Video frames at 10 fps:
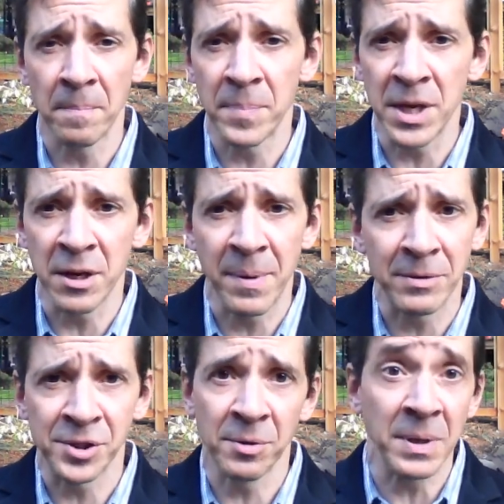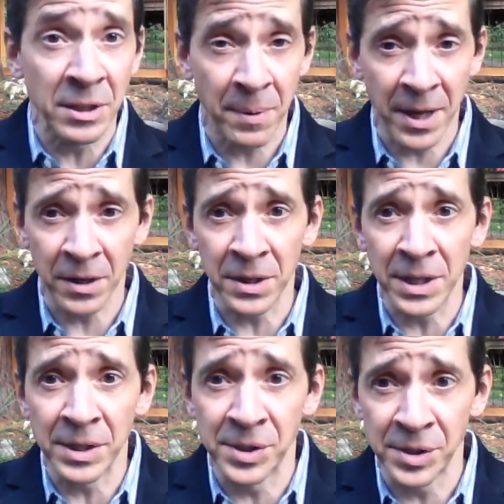being about some independently
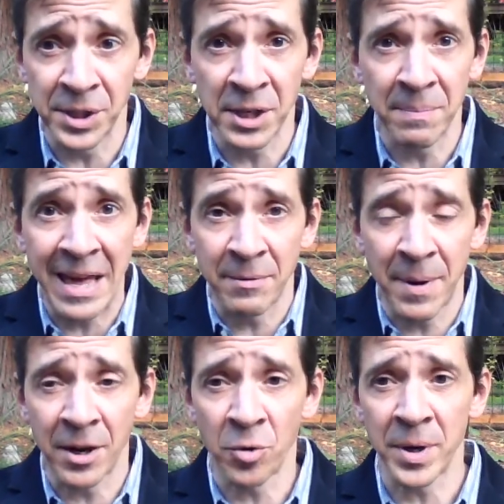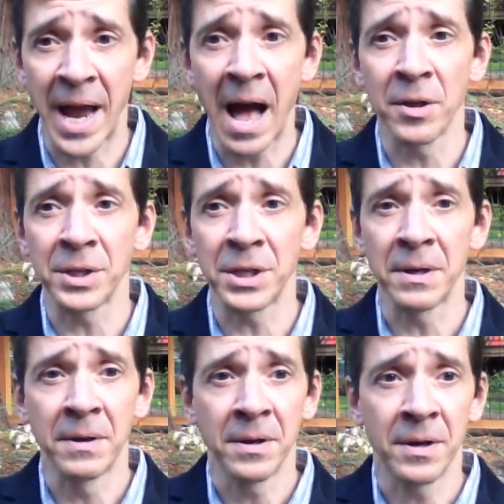existing mathematical
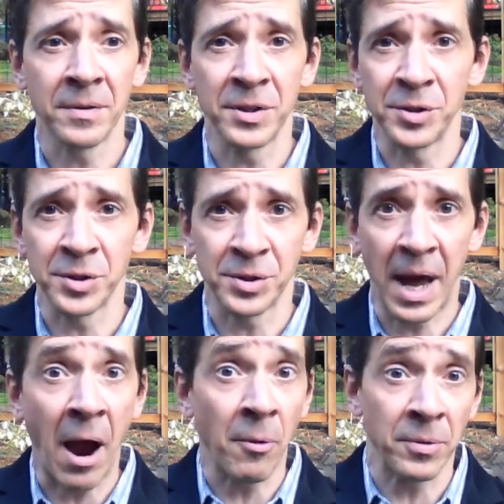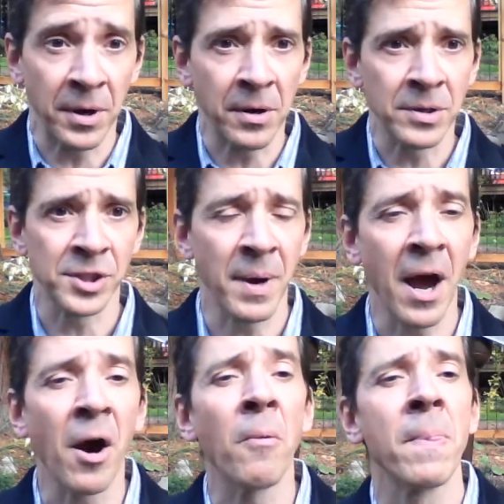reality that is just out there
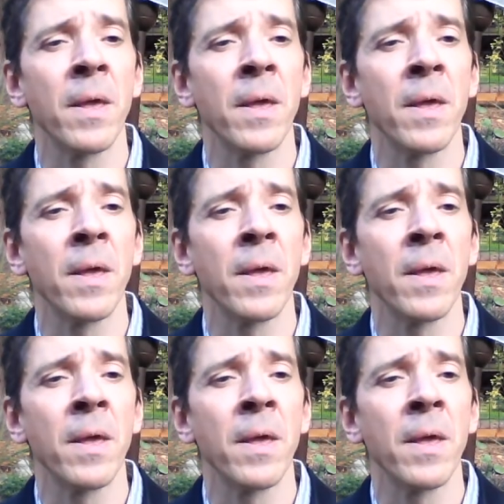somehow,